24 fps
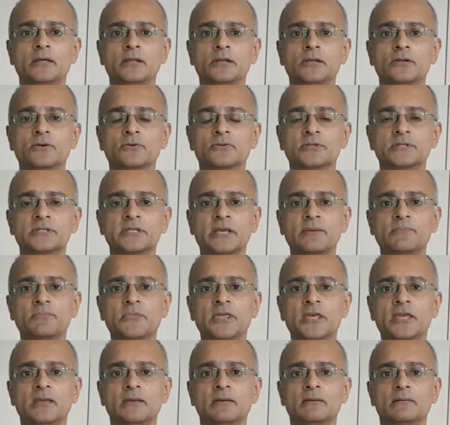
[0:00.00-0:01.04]
Do the same
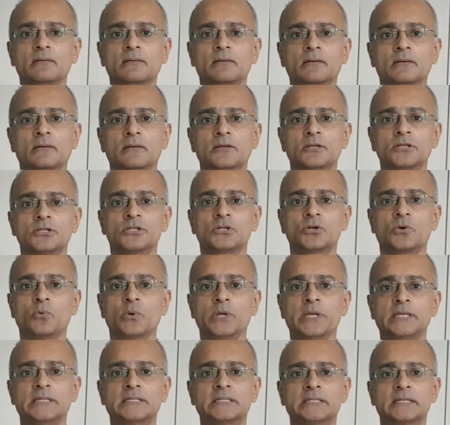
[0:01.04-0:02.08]
thing.
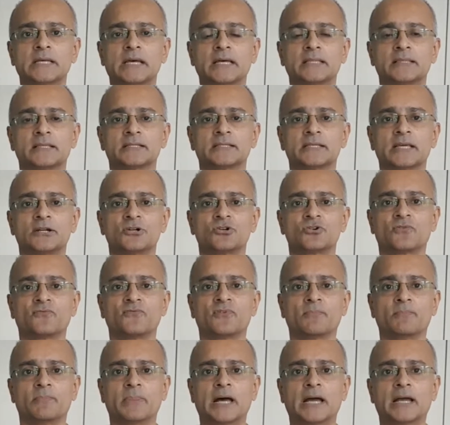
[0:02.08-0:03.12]
Squeeze at the center of your
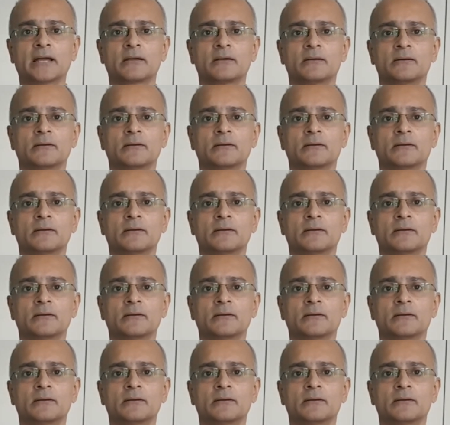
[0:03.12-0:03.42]
back.